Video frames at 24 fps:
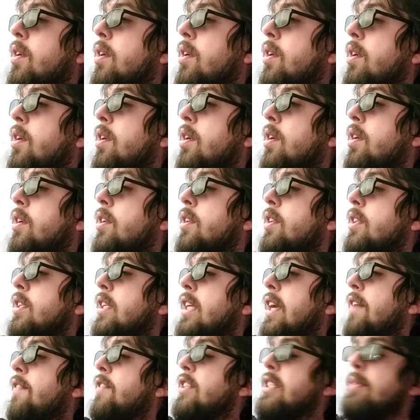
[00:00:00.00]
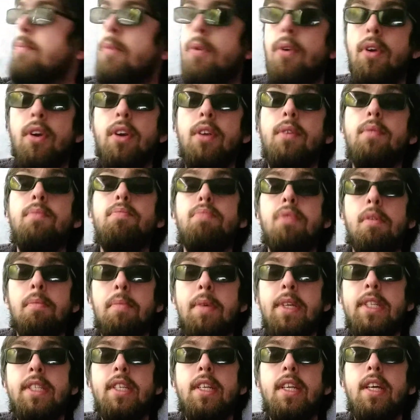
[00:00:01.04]
give it some more publicity,
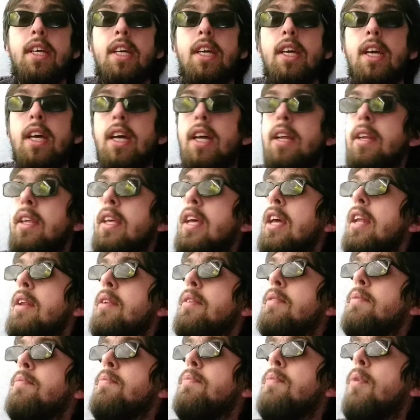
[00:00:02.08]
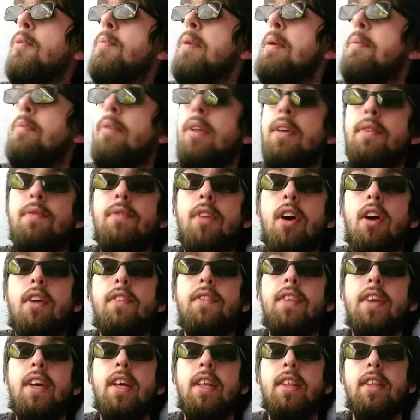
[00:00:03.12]
and get more people involved in
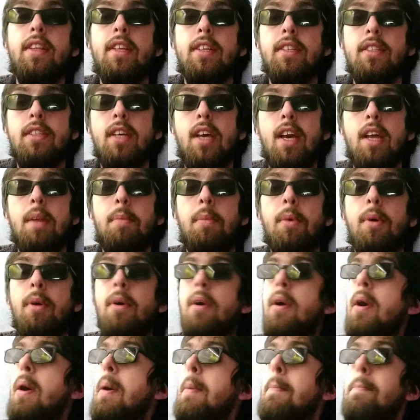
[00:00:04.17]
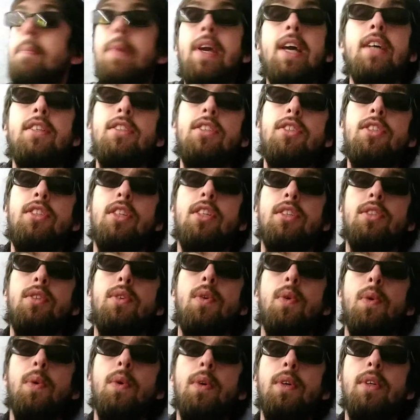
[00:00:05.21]
this animal, because it's just cool.
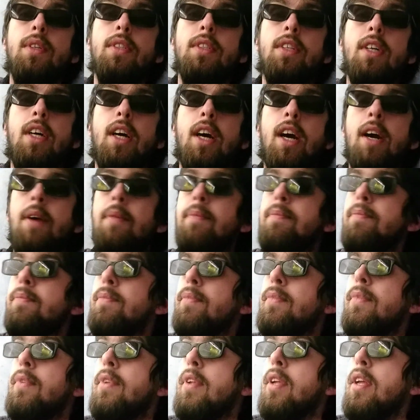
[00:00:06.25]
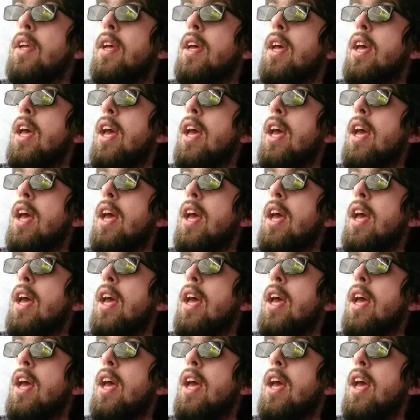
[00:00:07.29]
It's a